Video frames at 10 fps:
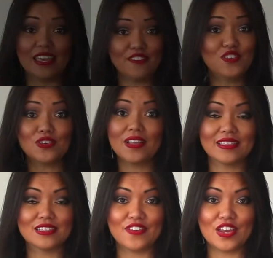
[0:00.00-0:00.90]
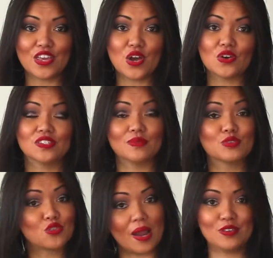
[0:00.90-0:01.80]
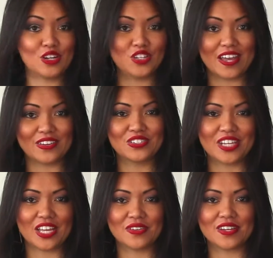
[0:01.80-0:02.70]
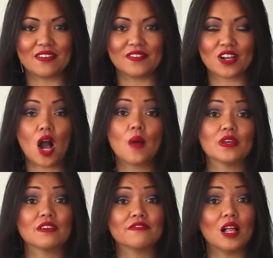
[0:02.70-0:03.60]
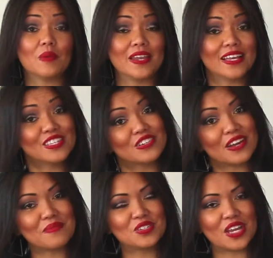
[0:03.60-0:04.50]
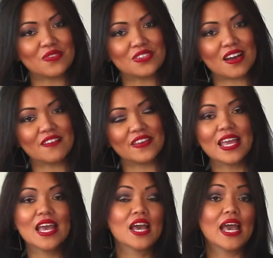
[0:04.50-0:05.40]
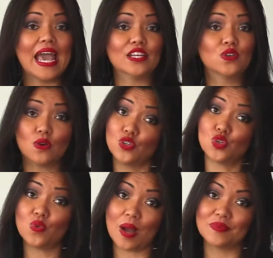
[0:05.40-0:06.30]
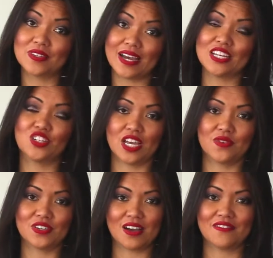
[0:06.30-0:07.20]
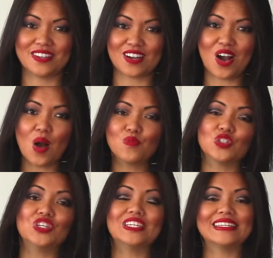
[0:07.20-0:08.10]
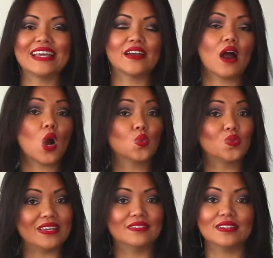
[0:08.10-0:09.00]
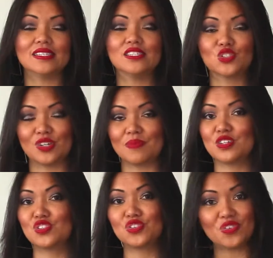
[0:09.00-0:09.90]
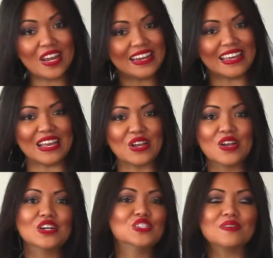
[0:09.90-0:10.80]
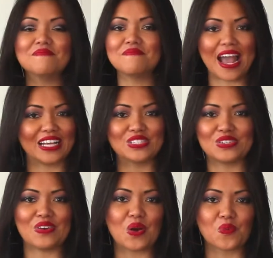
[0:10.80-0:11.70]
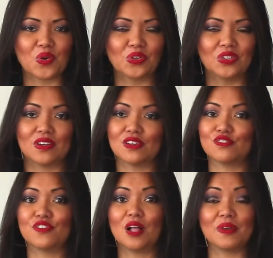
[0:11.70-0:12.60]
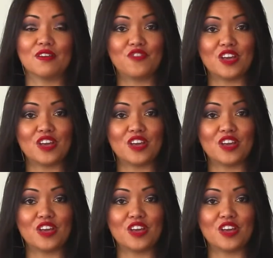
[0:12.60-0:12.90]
If you like this video, subscribe to our channel, januarydonovan.com. You can follow me on Instagram at januarydonovan and go to our website at januarydonovan.com where you can get our weekly script training to master our worth. You can also follow me on